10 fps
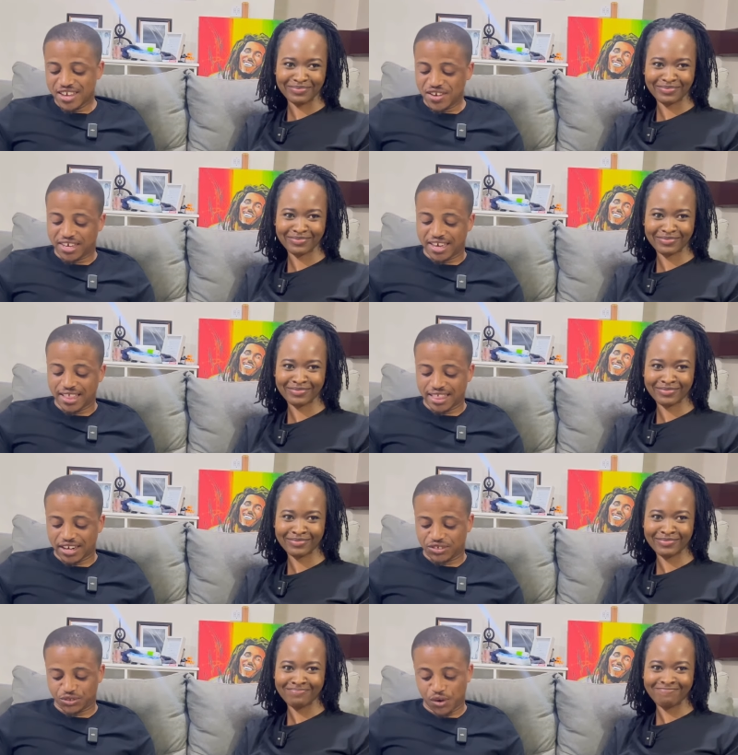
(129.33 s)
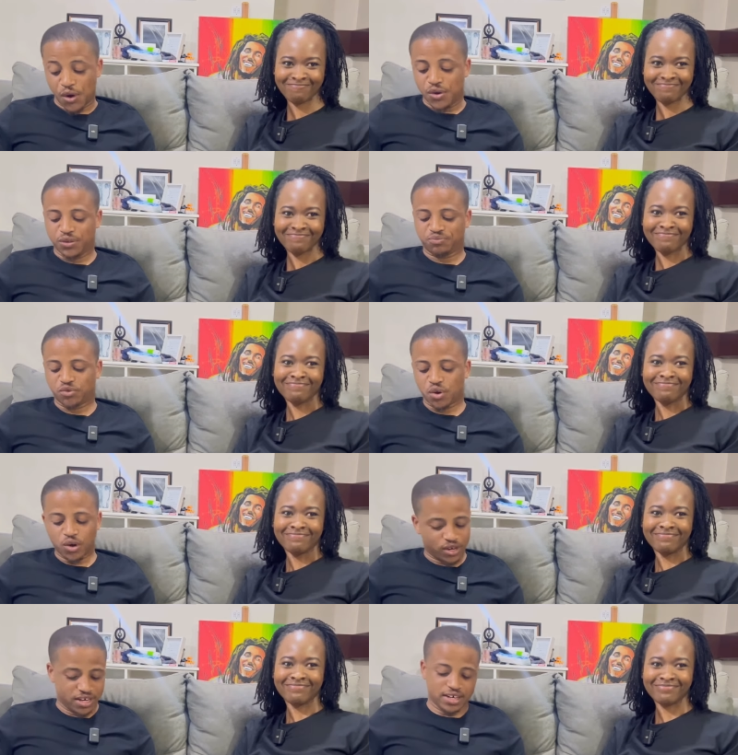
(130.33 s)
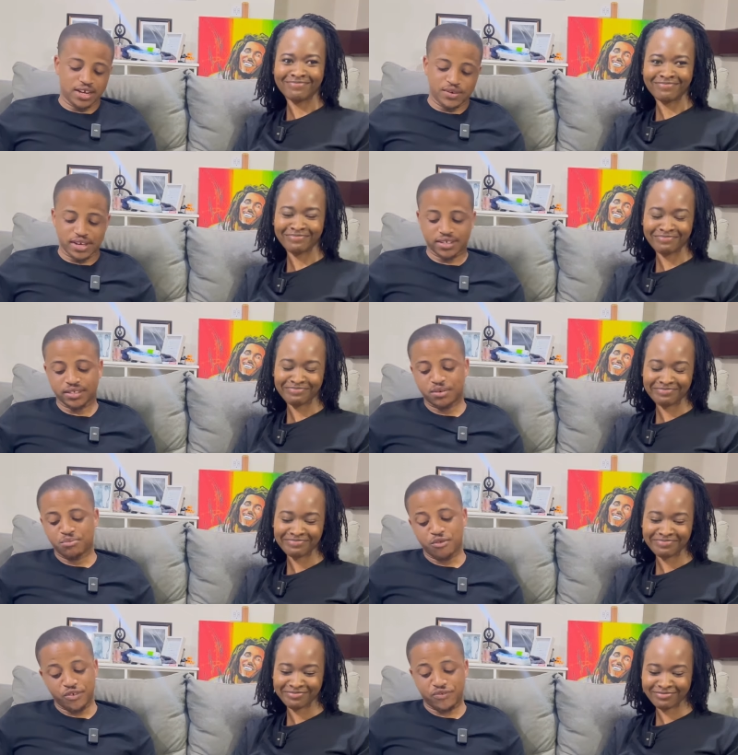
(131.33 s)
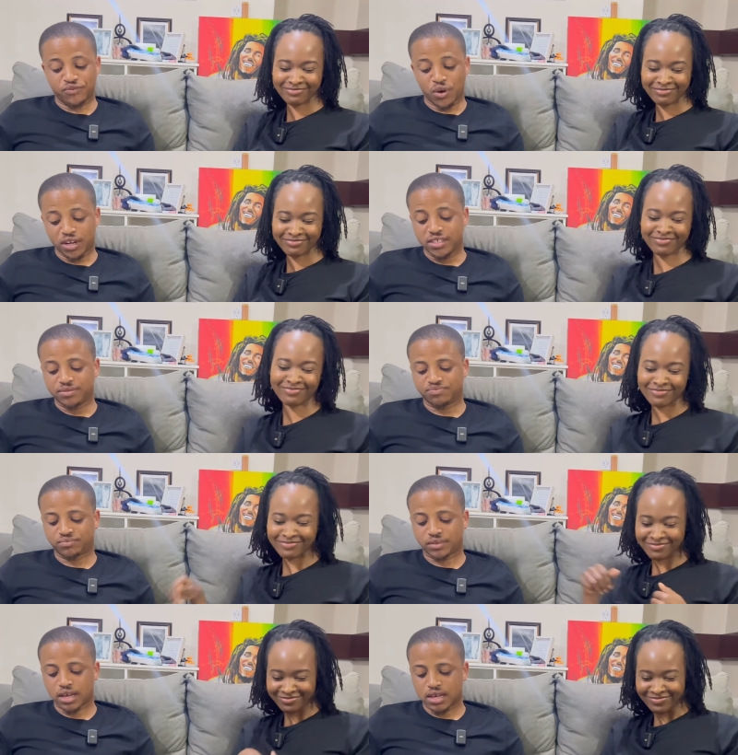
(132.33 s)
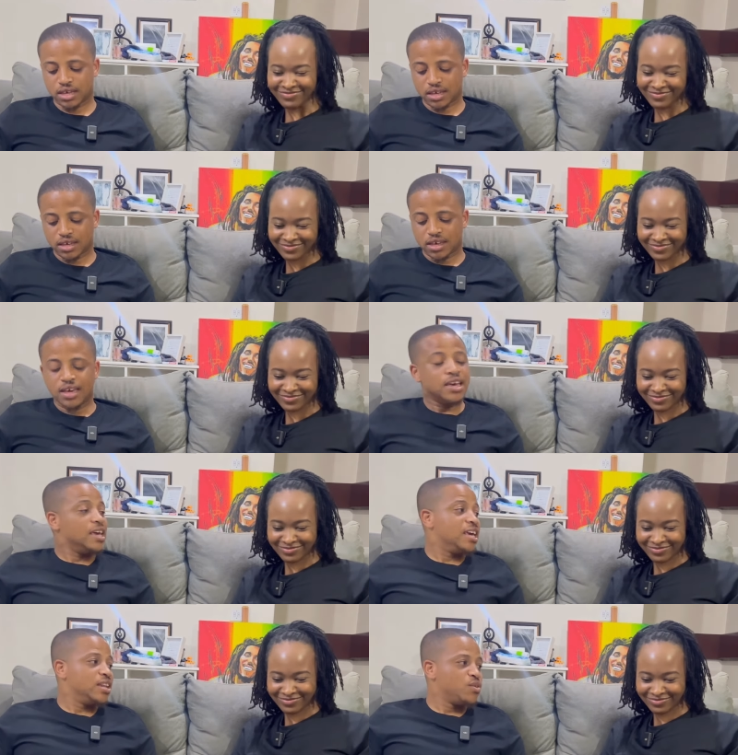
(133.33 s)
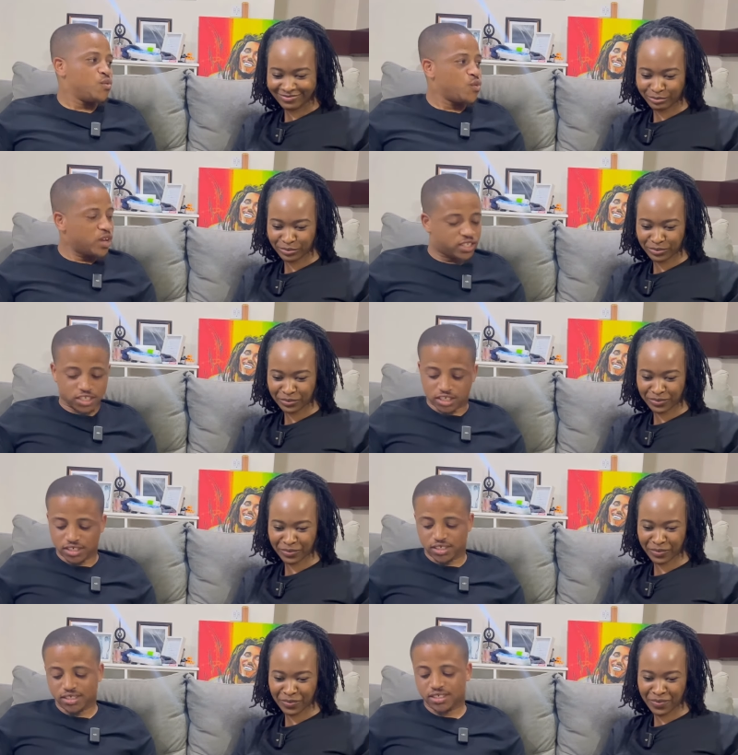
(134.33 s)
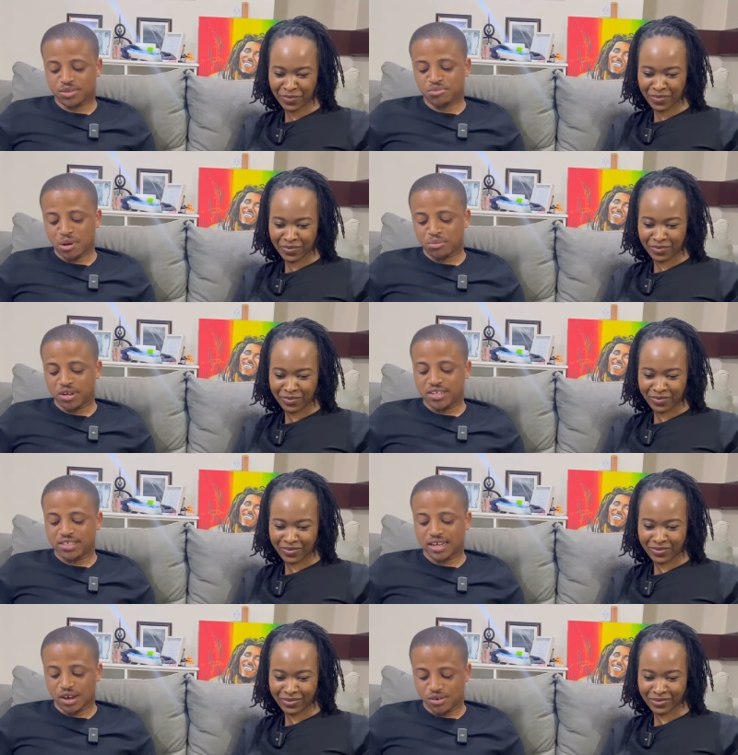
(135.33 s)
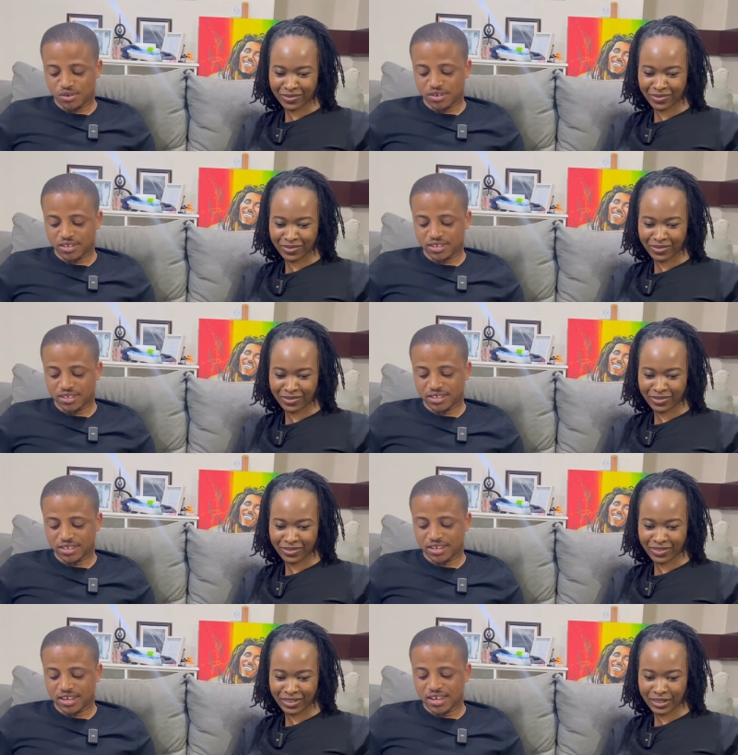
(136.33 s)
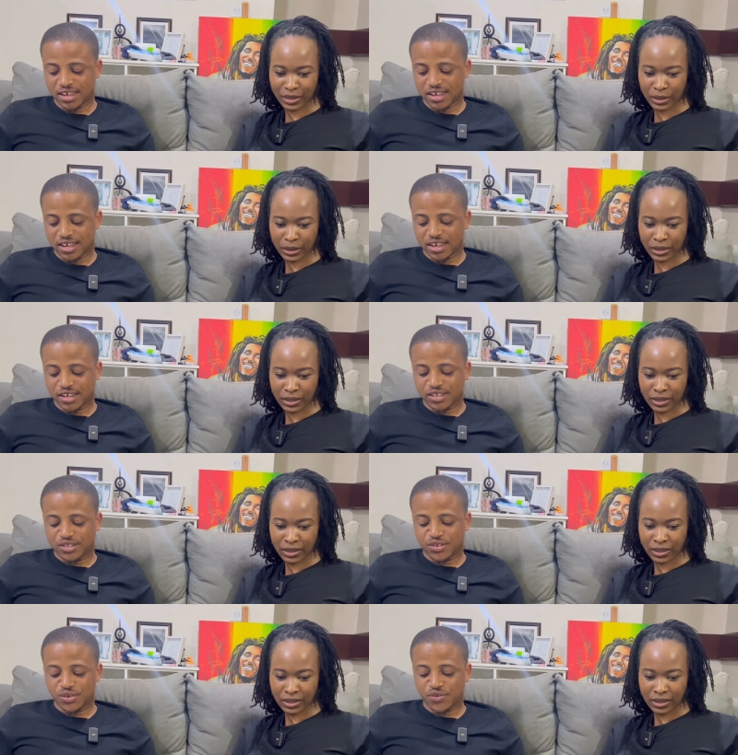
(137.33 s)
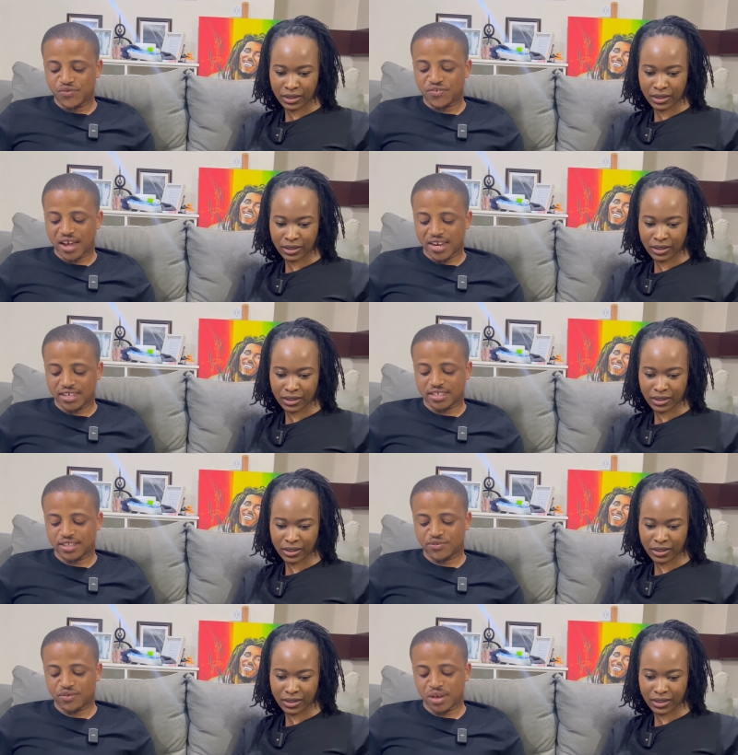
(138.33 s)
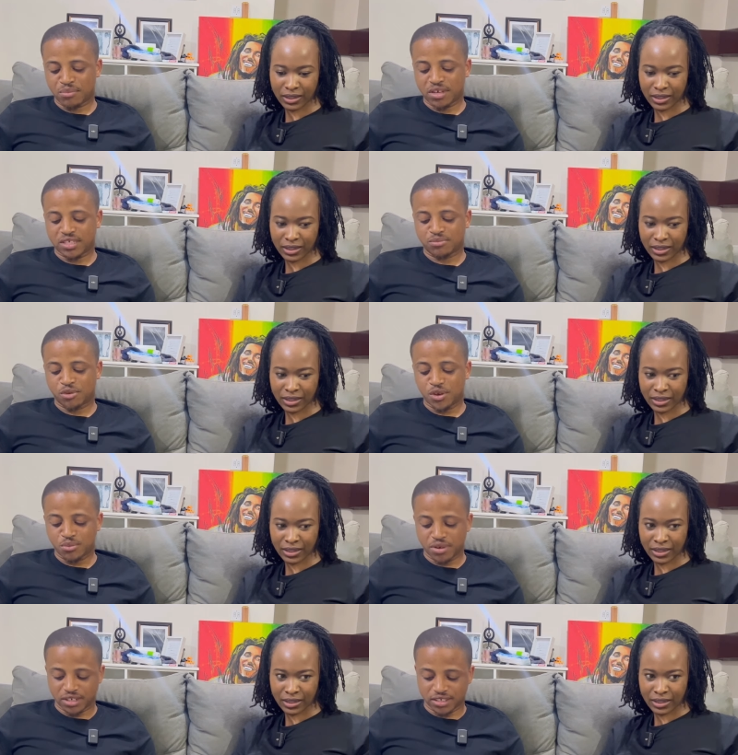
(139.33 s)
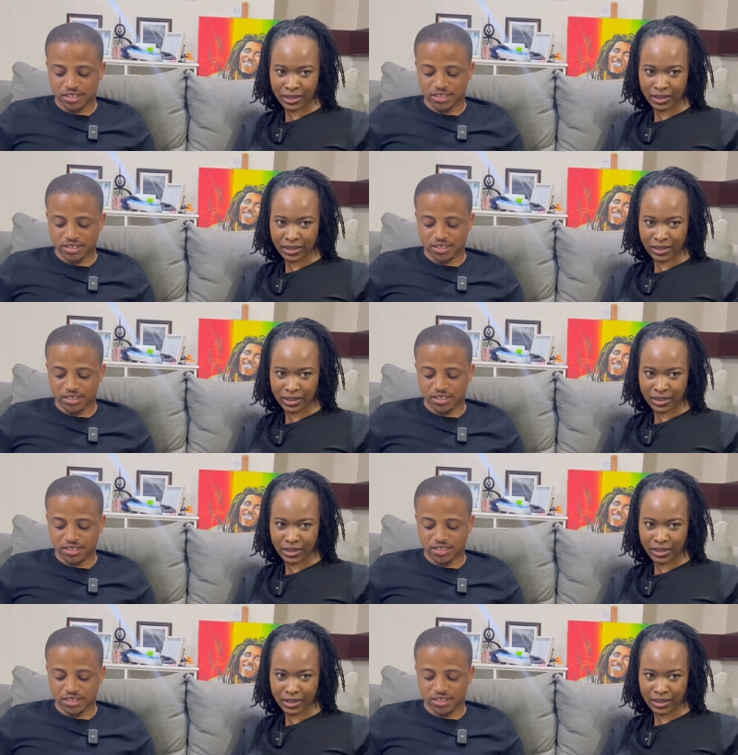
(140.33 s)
Speaker 1: get that wrong. Okay, anyway, moving forward. In which Zimbabwean town do you find the famous monument